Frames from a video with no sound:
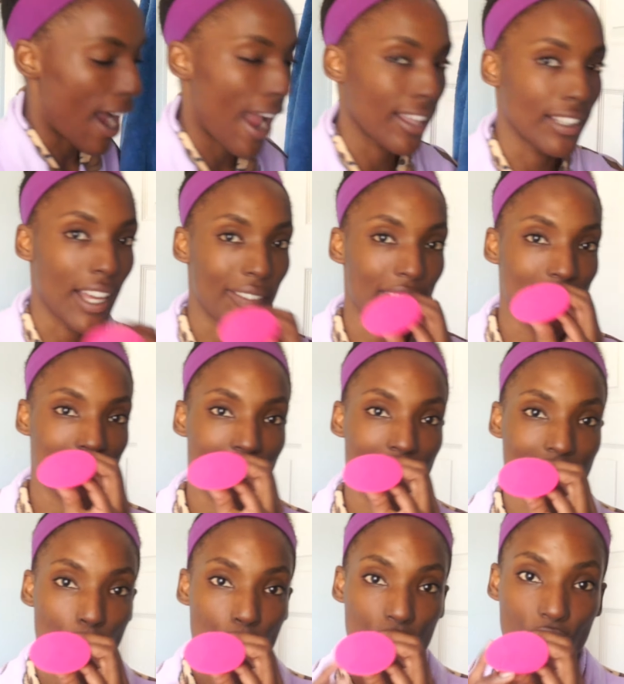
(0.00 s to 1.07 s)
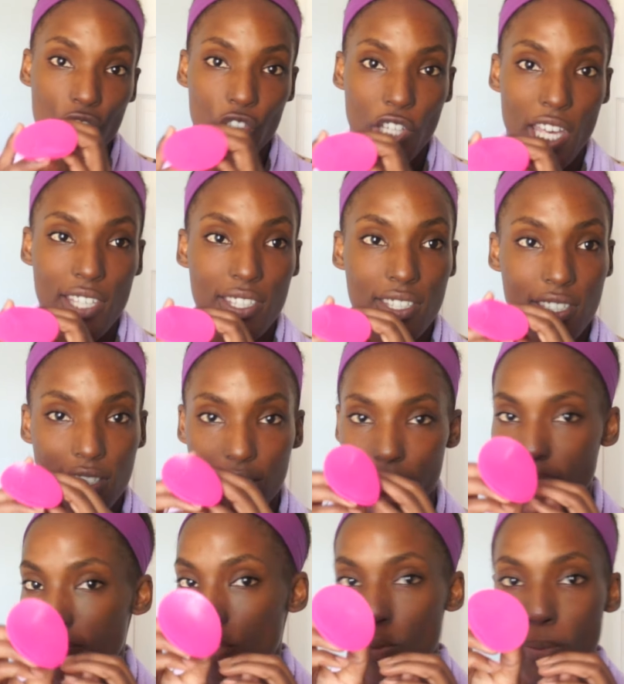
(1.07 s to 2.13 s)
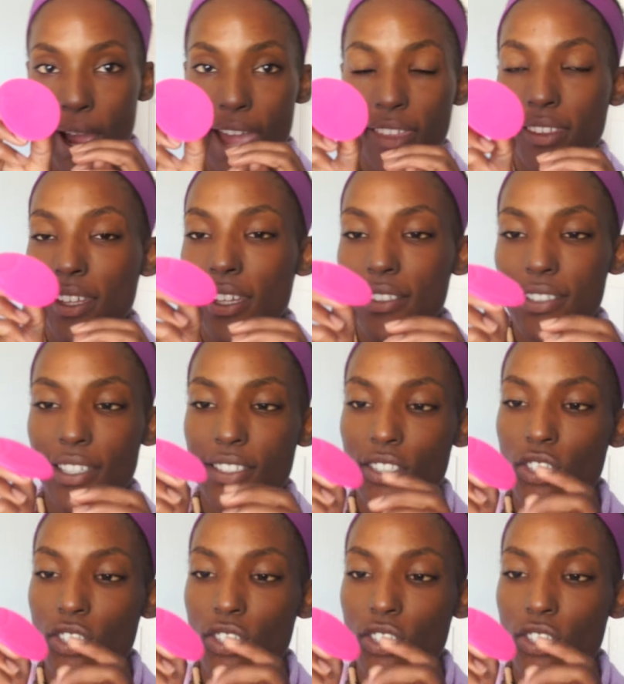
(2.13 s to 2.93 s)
I love these things. I would suggest you buying these. It's